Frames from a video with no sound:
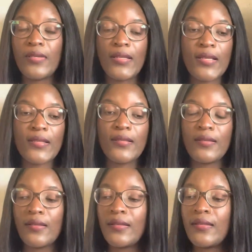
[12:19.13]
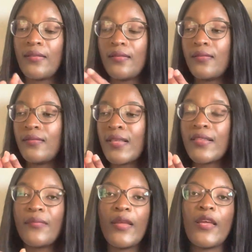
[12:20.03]
It
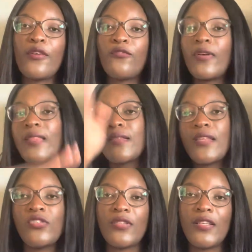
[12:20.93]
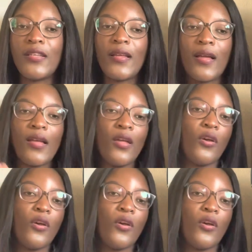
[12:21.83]
doesn't matter if you are the station leader